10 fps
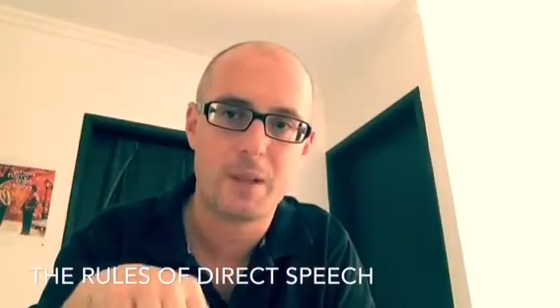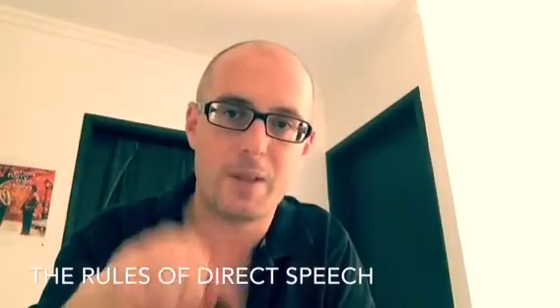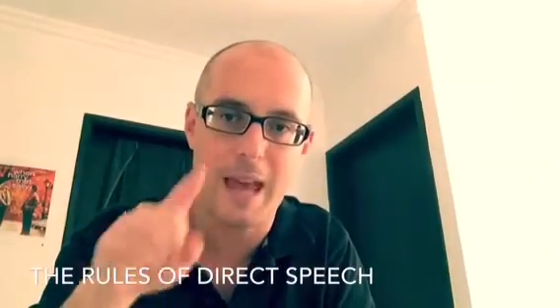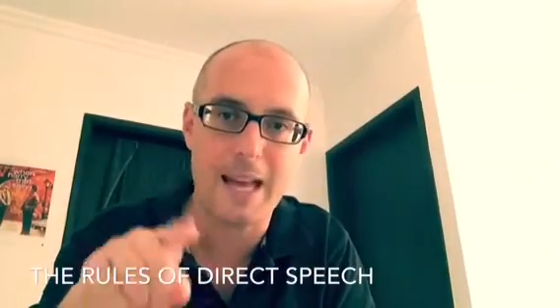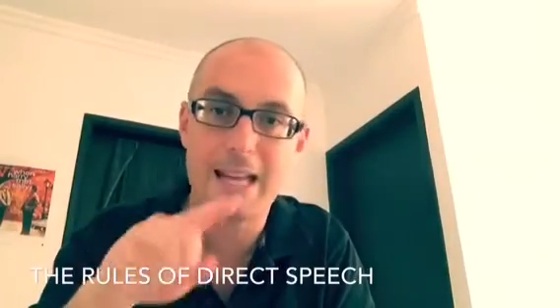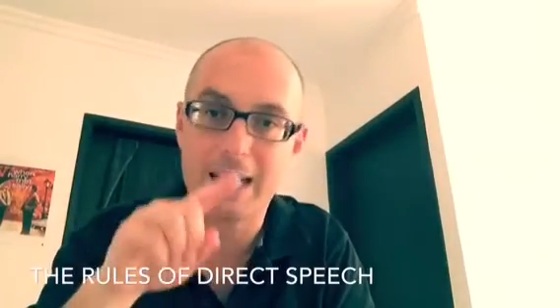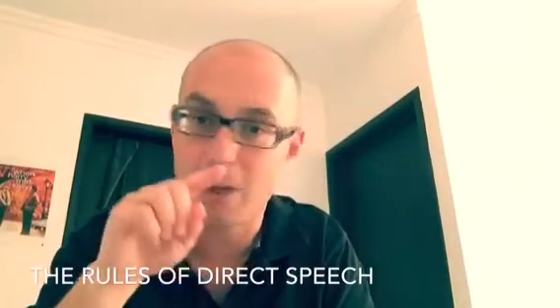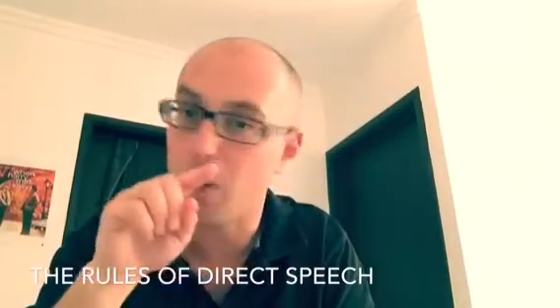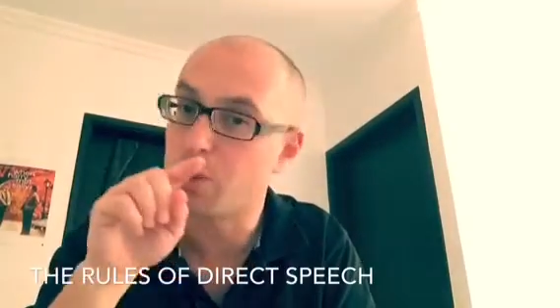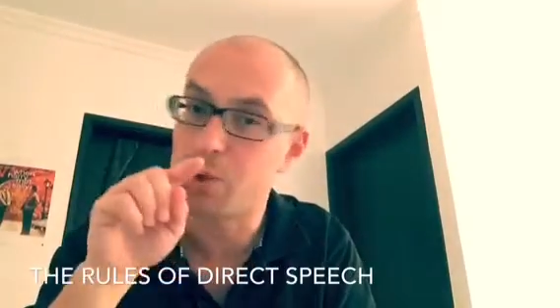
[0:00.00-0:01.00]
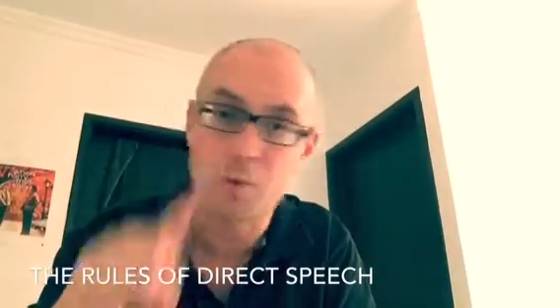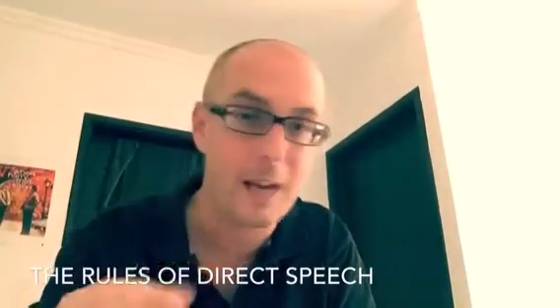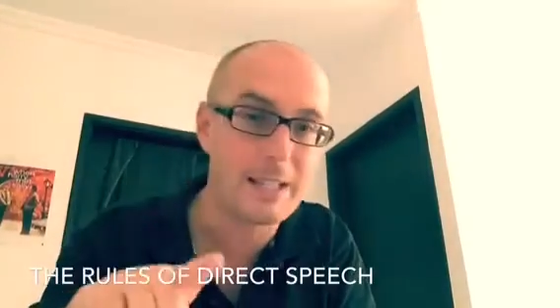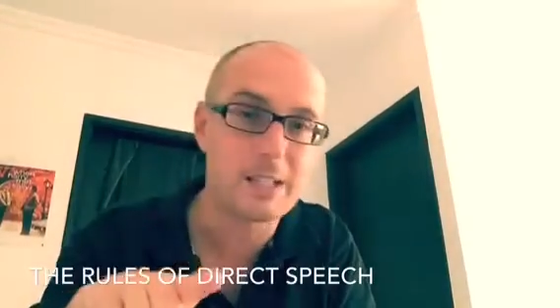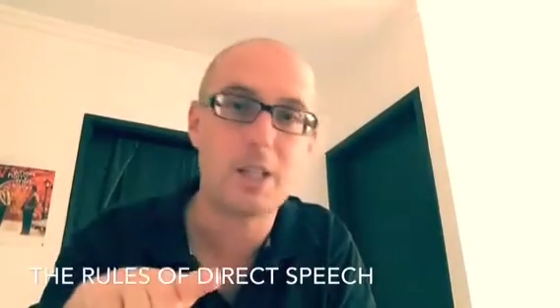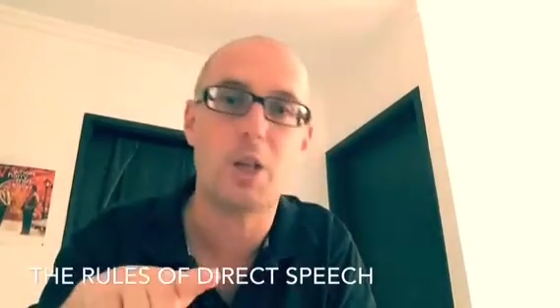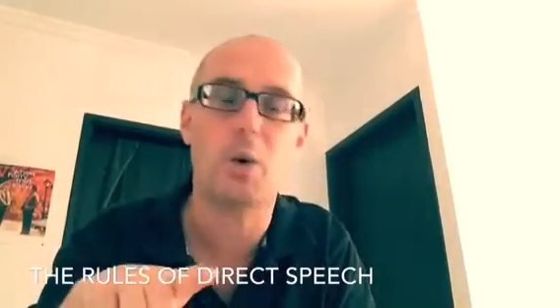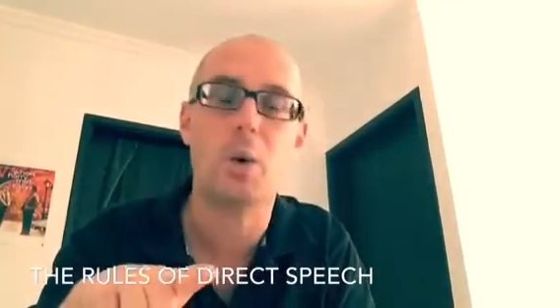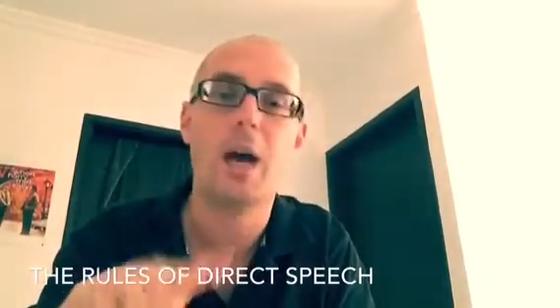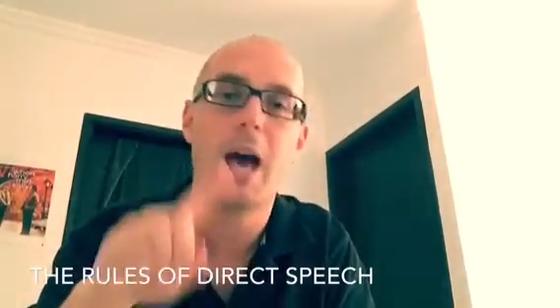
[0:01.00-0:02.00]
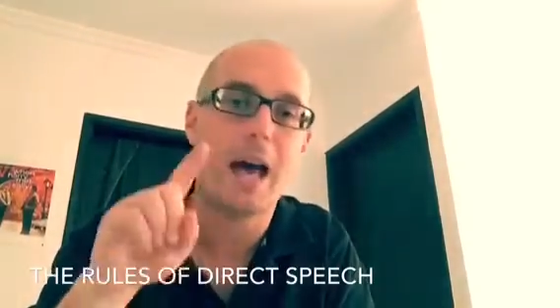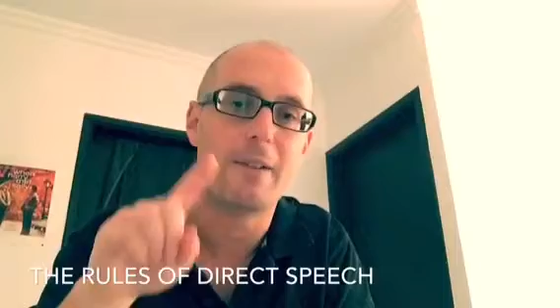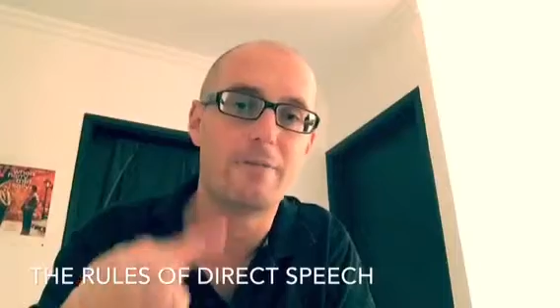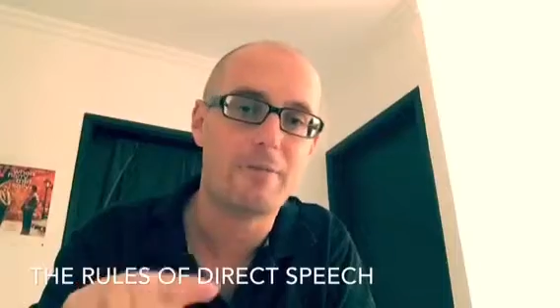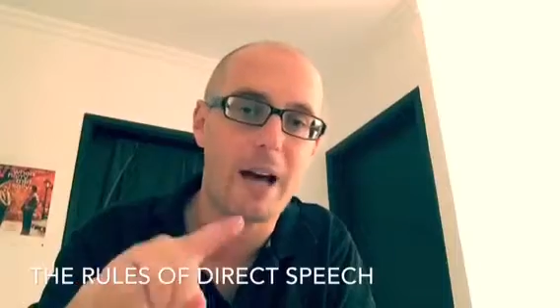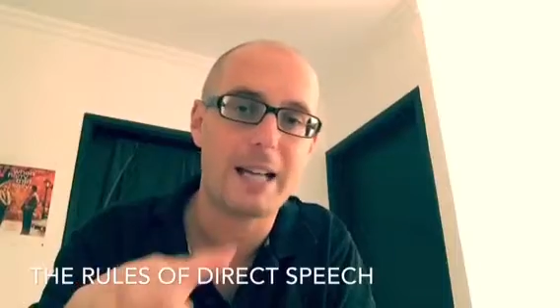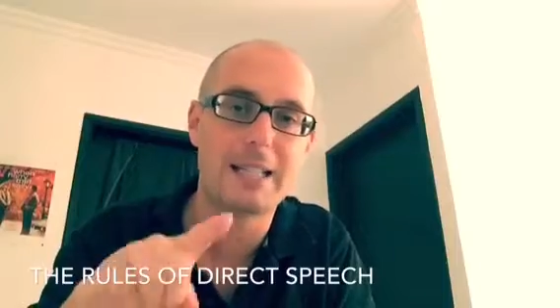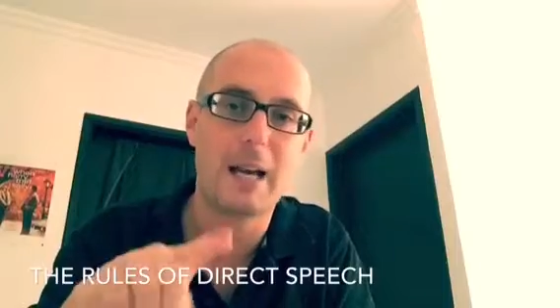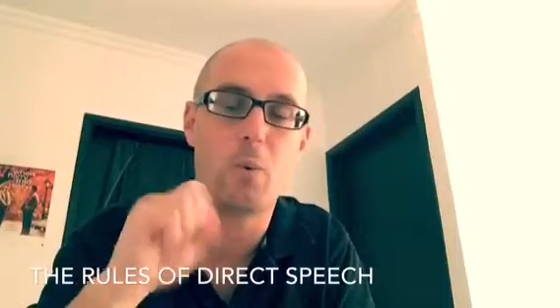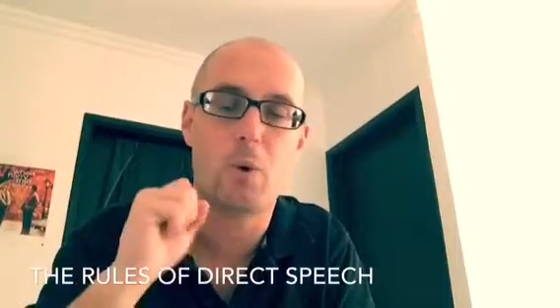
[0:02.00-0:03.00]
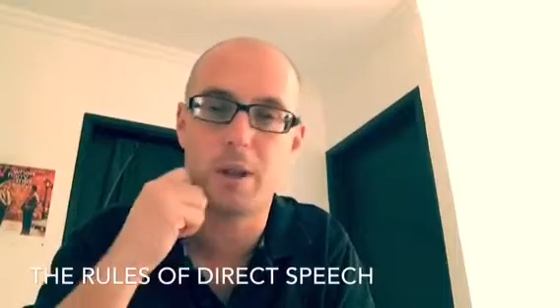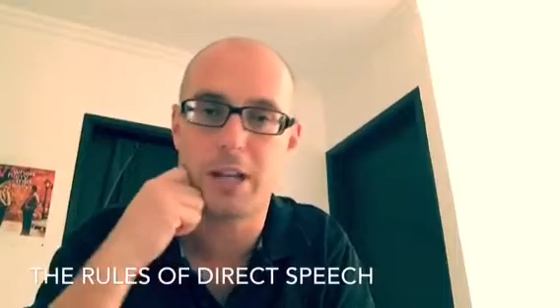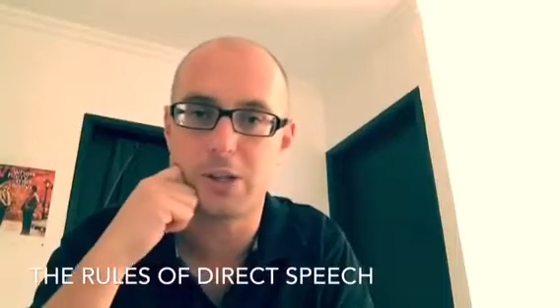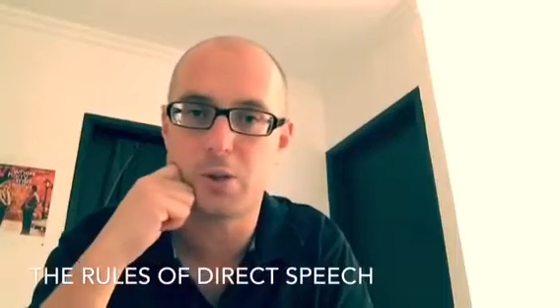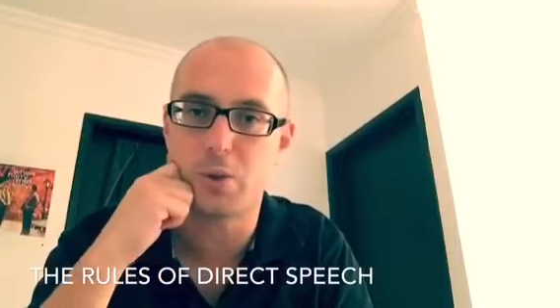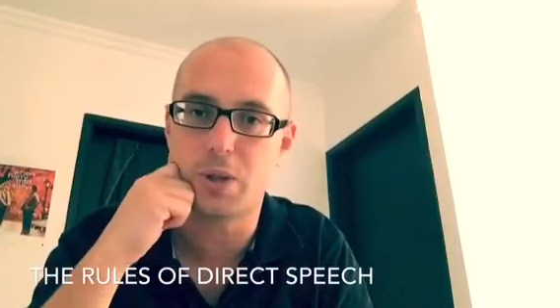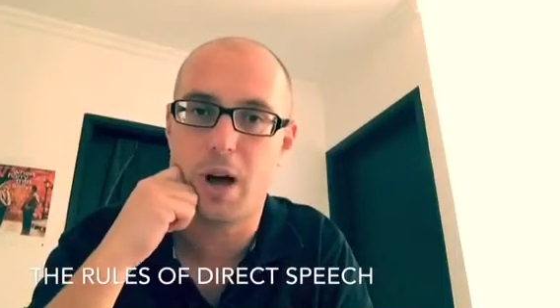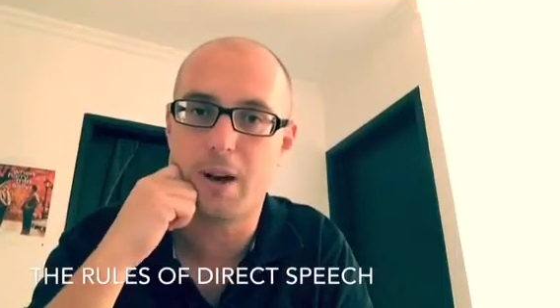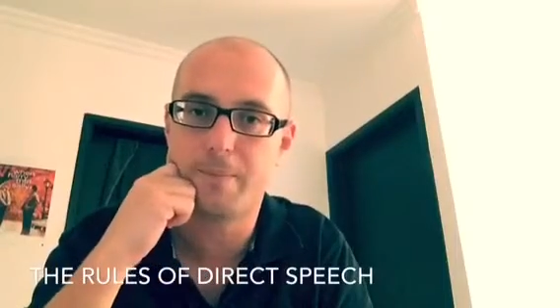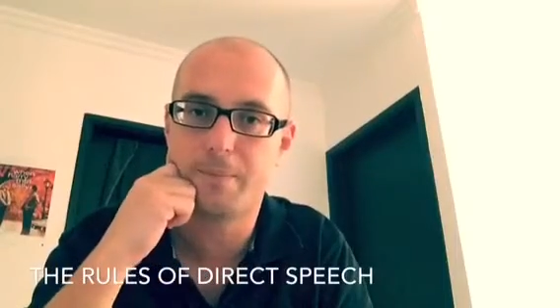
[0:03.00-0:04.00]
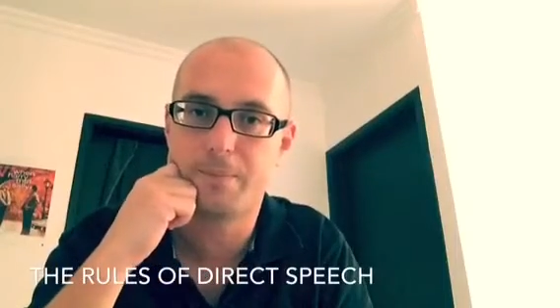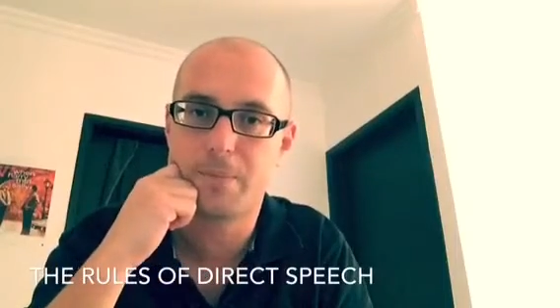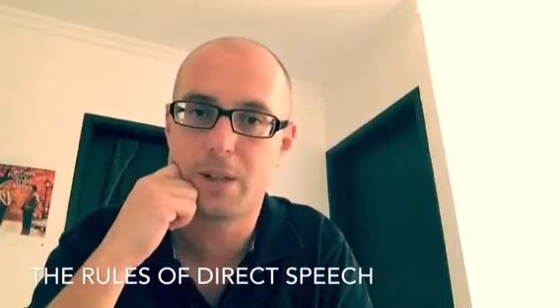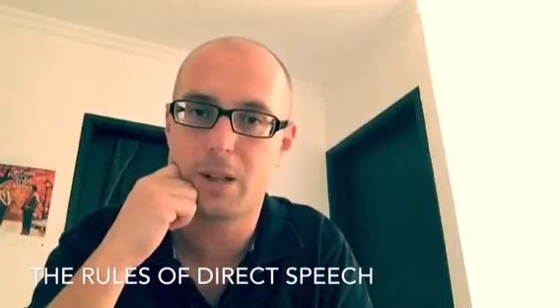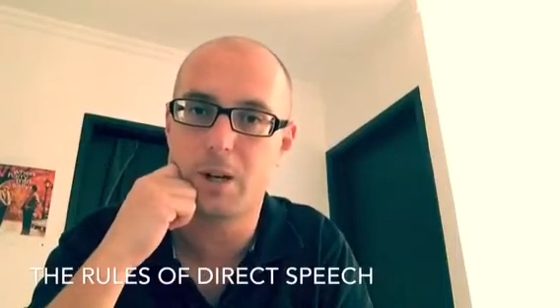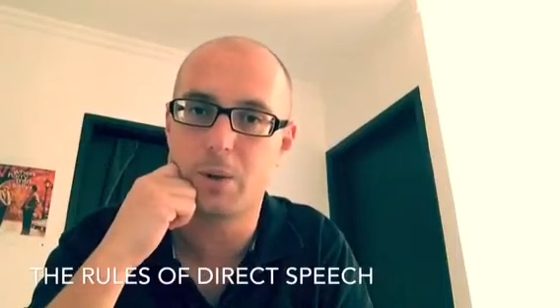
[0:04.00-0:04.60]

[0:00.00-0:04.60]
then I can go straight to you and find out what the issues are.